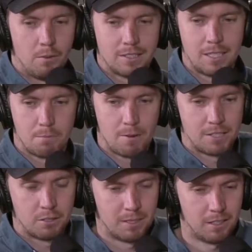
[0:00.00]
when I say
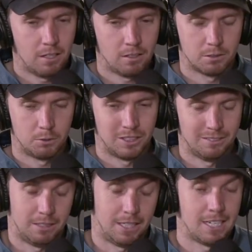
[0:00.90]
pressure, I mean not so much
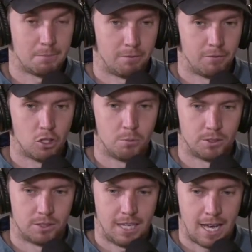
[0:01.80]
in his
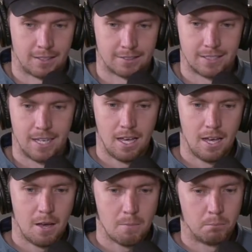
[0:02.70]
performance, yes.
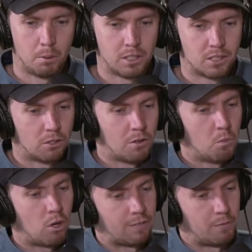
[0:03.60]
But you saw him
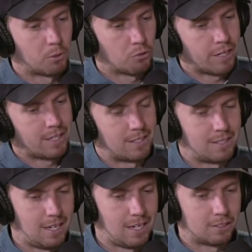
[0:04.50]
walking from green to
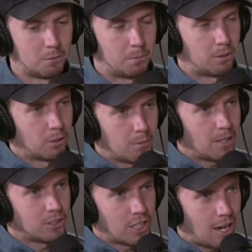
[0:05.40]
tee, and some people come
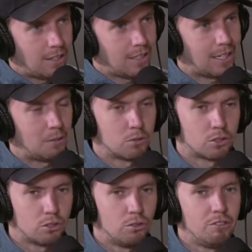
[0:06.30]
on, Charlie, and it
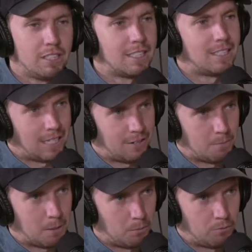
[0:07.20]
was done really endearing,
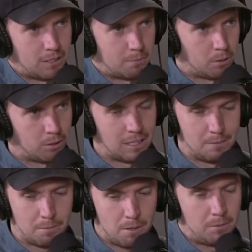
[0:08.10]
and people really supporting him,
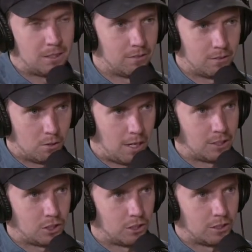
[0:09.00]
and he probably quite enjoyed it.